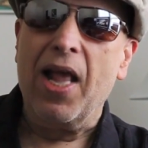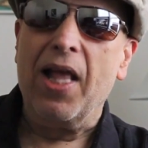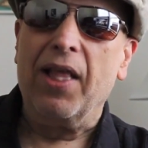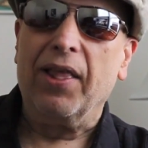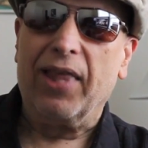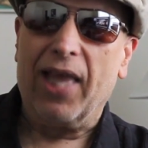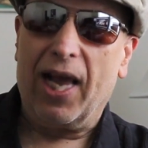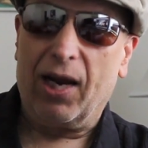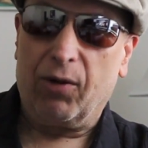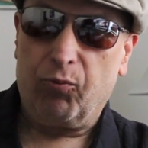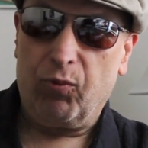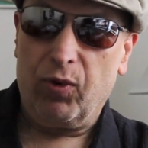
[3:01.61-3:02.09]

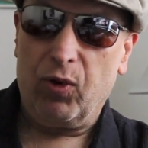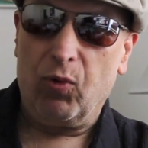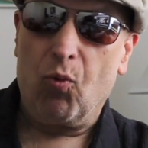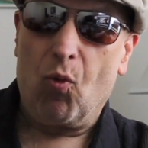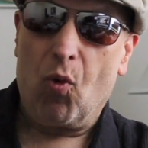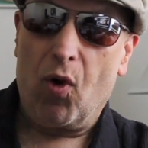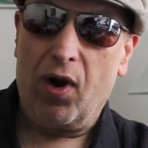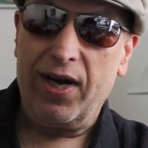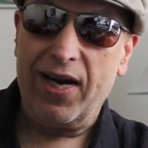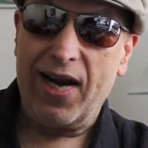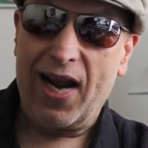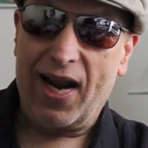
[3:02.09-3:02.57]
that we
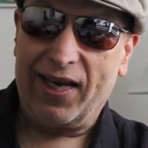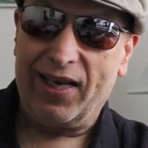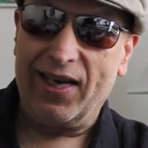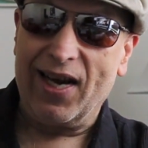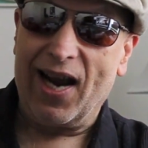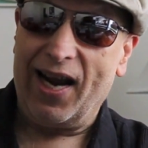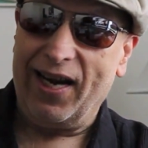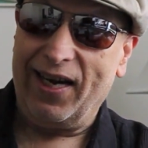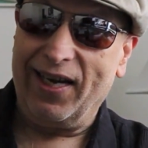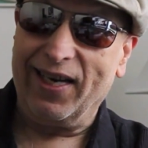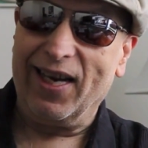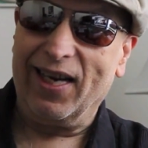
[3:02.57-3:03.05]
won that
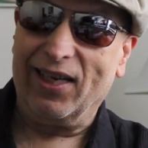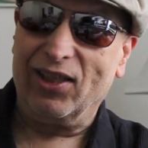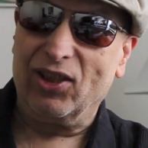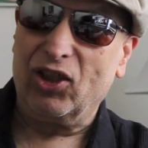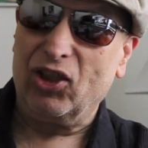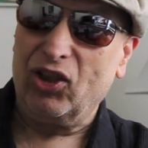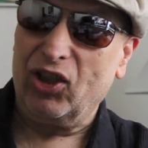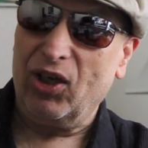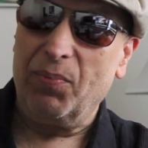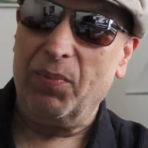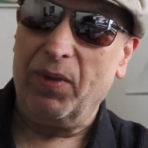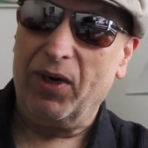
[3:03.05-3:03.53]
night against
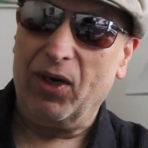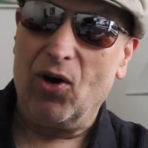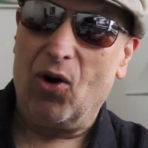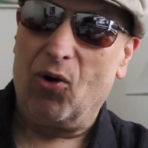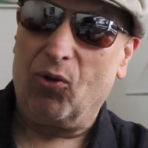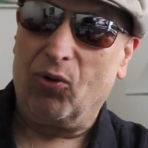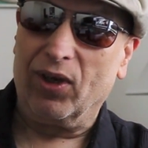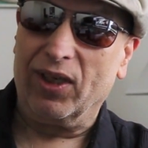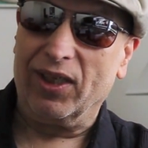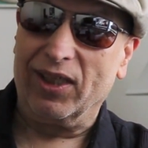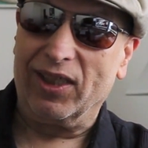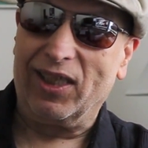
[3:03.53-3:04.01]
Jimmy
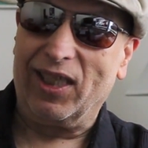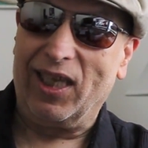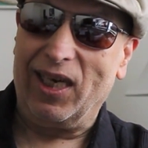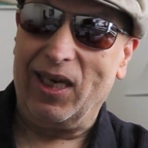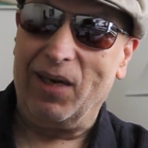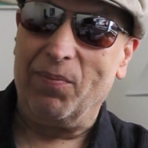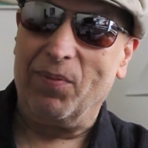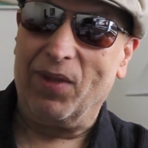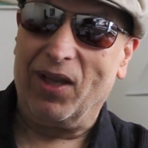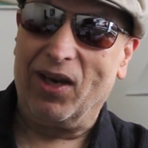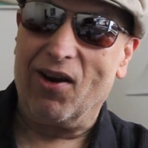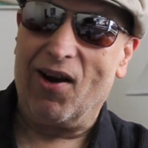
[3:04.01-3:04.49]
Nolan's
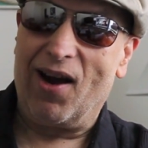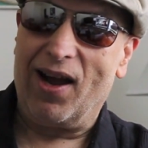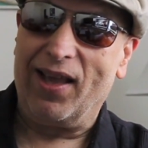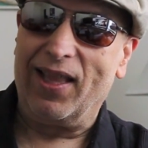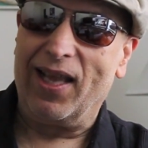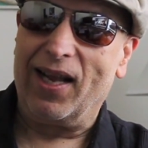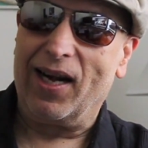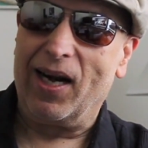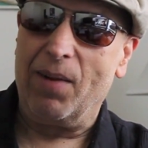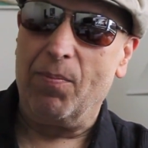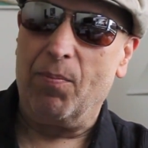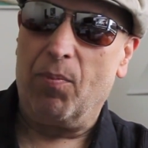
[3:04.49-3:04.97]
team, the guy
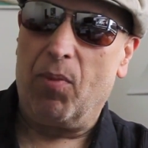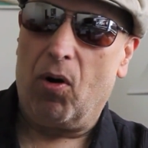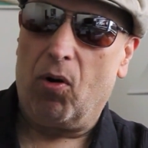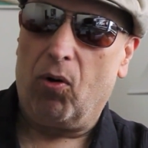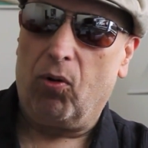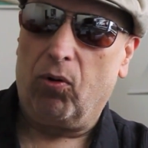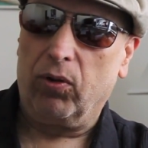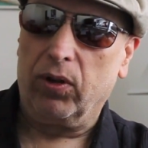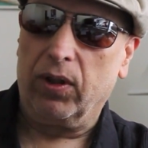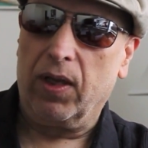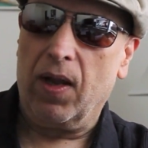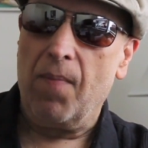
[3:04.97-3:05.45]
that I
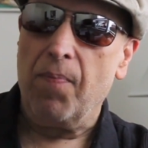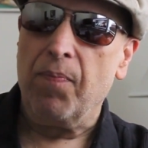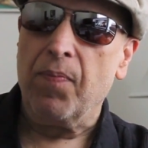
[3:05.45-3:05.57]
bowled.